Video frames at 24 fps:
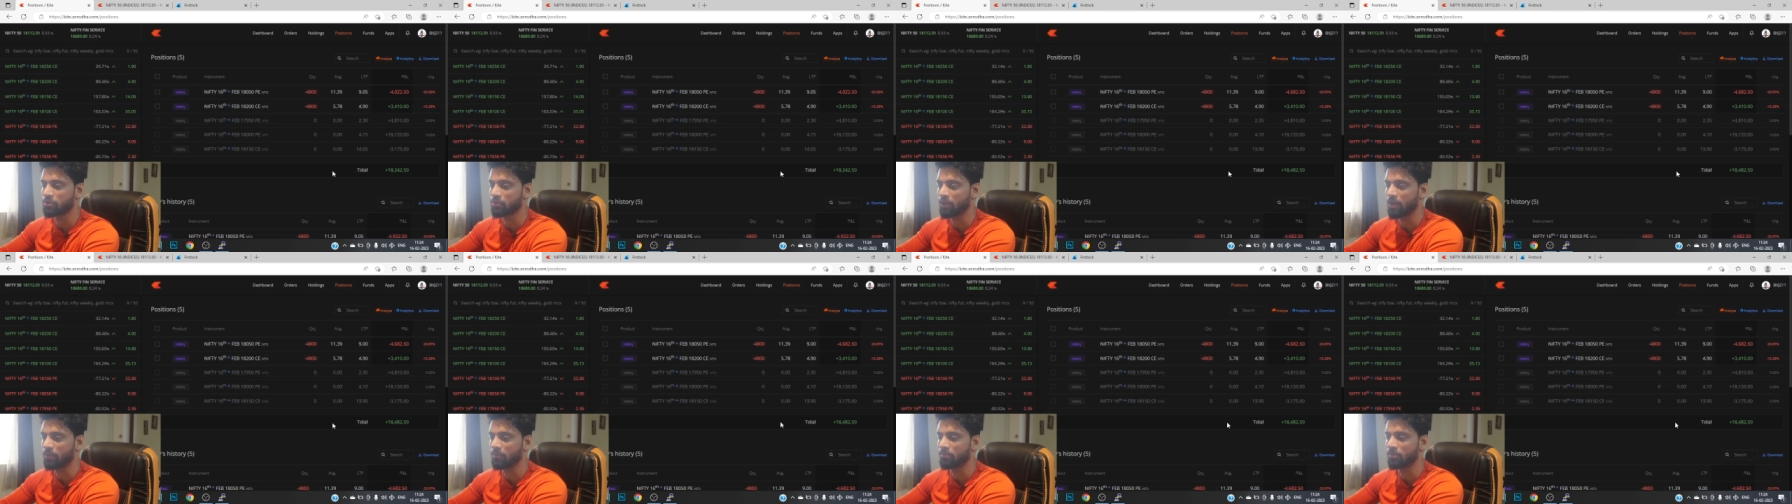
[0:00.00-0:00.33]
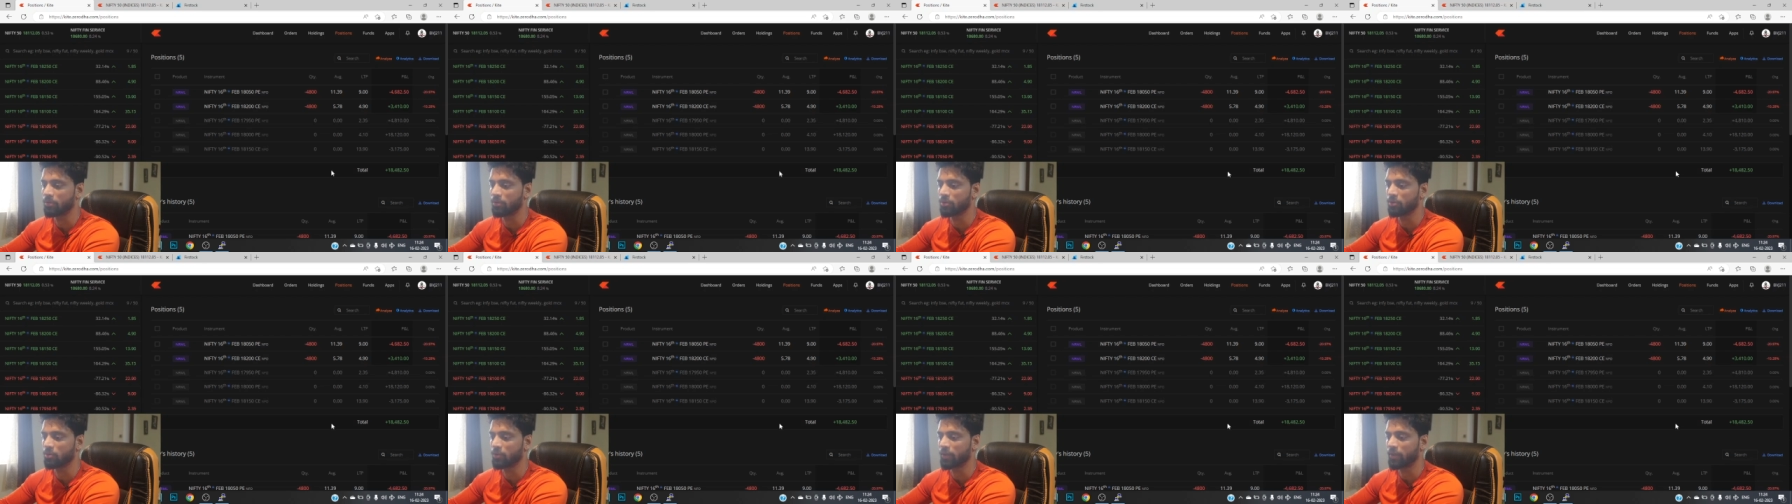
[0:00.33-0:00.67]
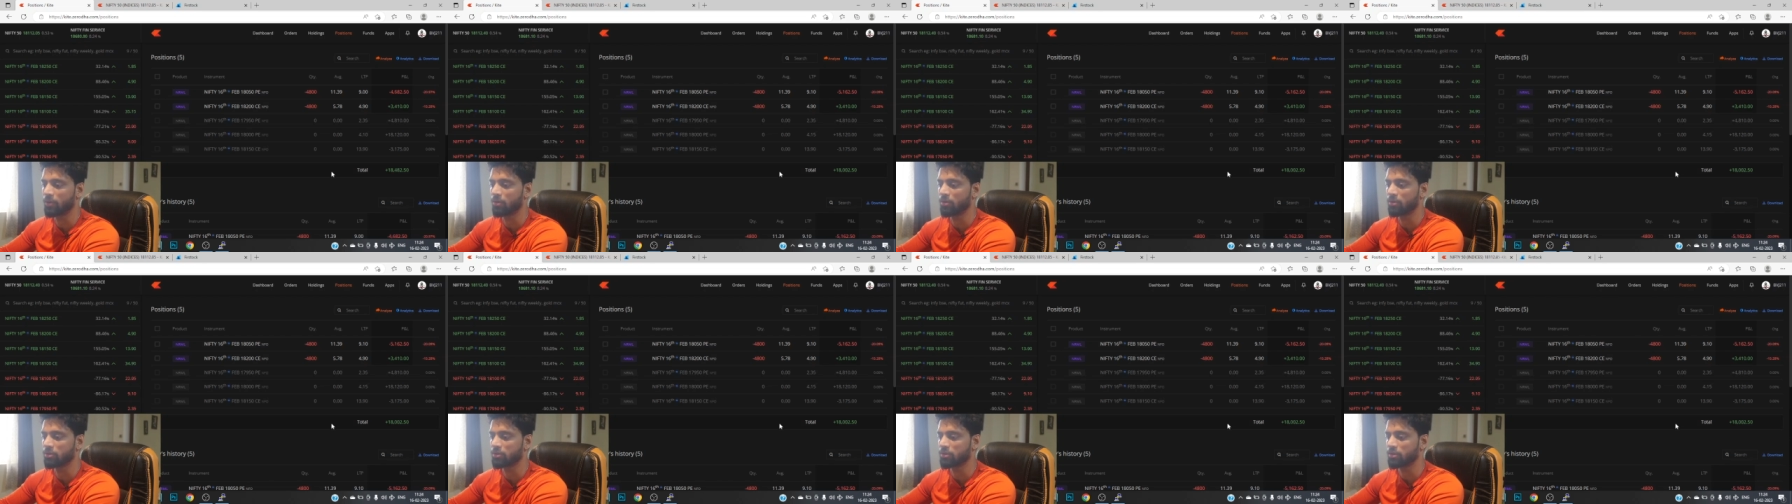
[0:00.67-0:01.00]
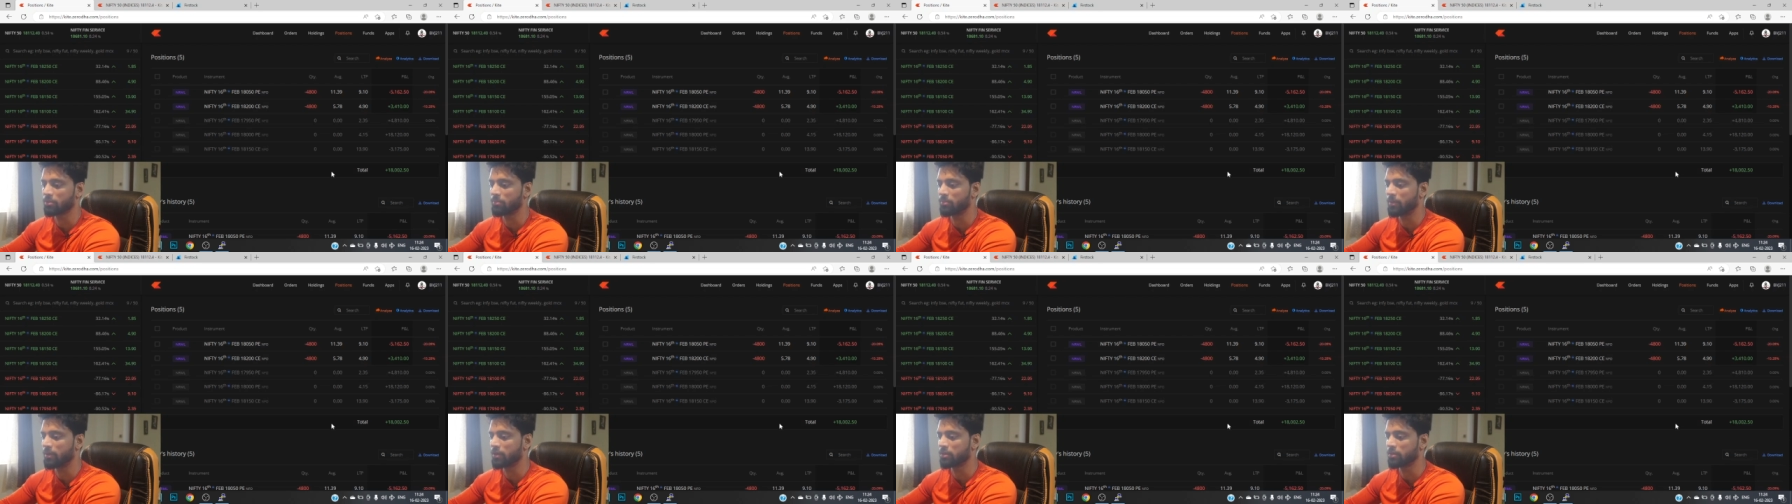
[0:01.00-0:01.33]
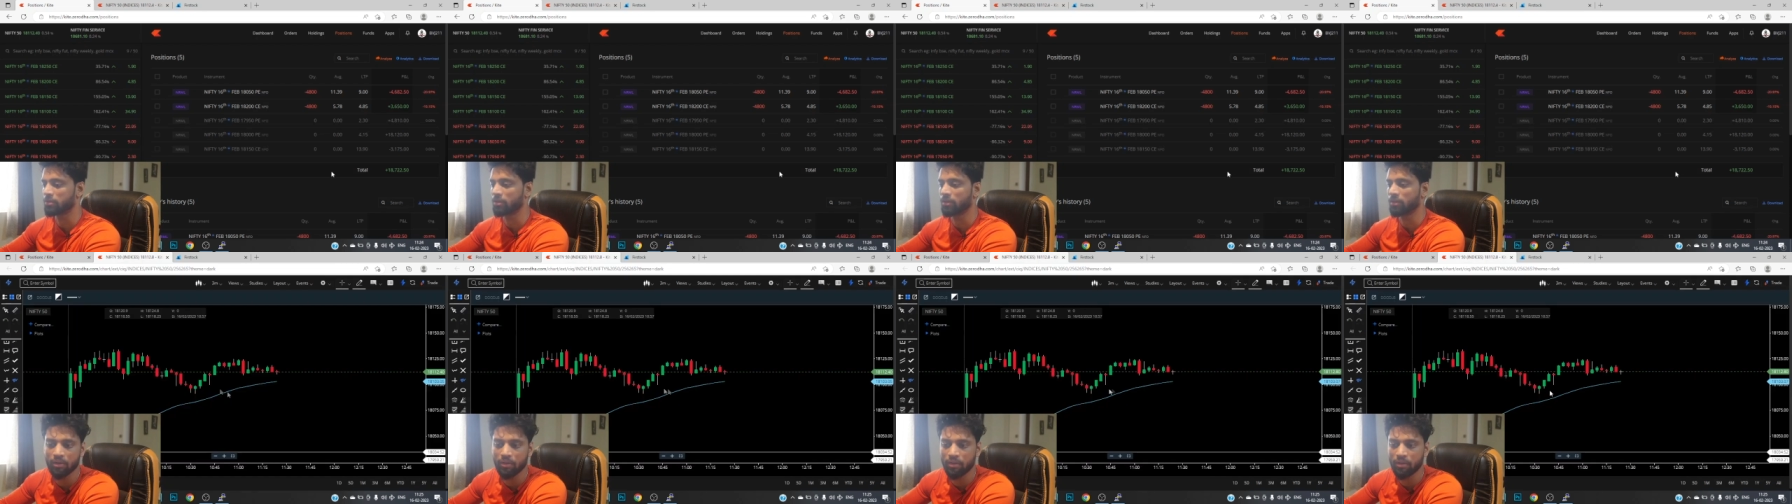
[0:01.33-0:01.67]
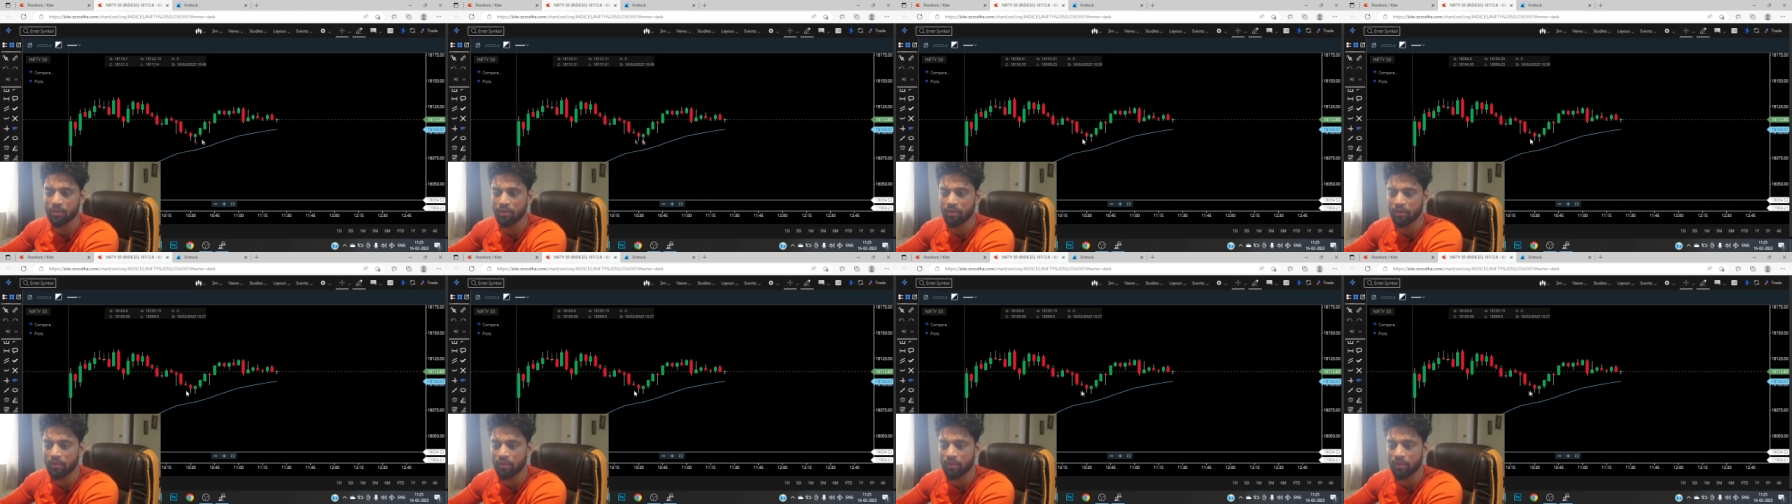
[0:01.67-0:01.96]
happen to take on some additional credit.